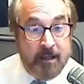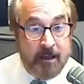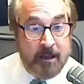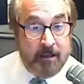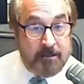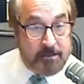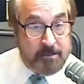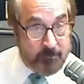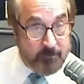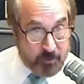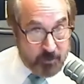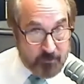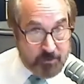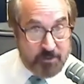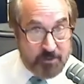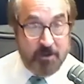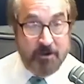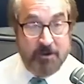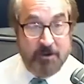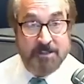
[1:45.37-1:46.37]
some news
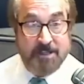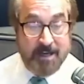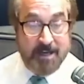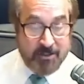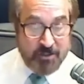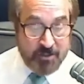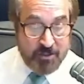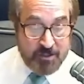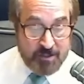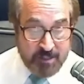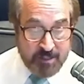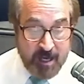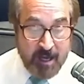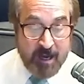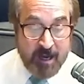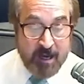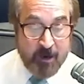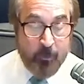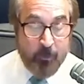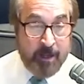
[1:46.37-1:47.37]
talk stations in
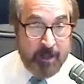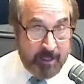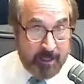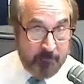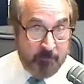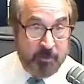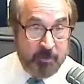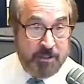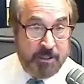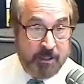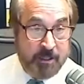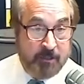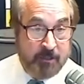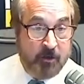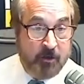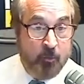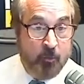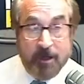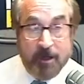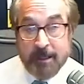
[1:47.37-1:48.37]
Iowa, in
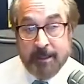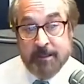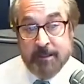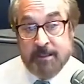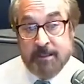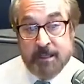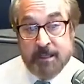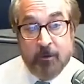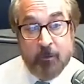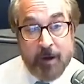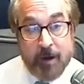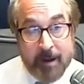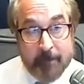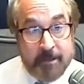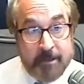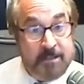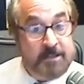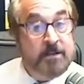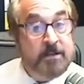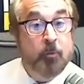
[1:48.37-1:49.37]
particular one in Cedar
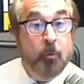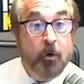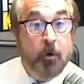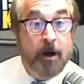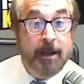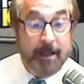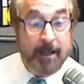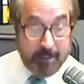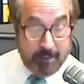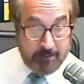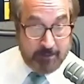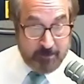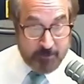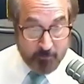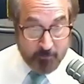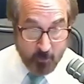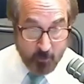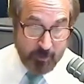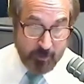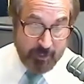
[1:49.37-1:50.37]
Rapids and one in Des
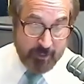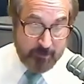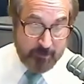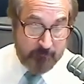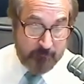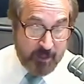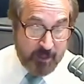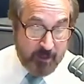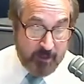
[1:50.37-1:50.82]
Moines.